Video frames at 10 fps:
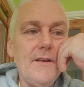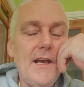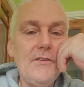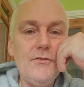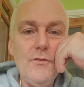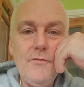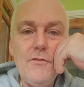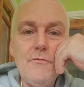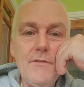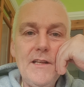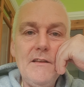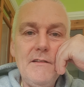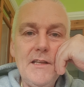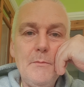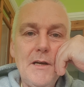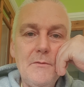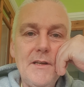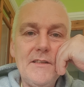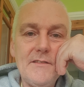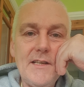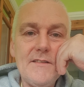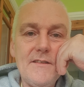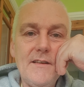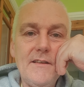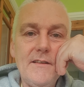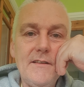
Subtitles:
I suffer really, really bad with anxiety.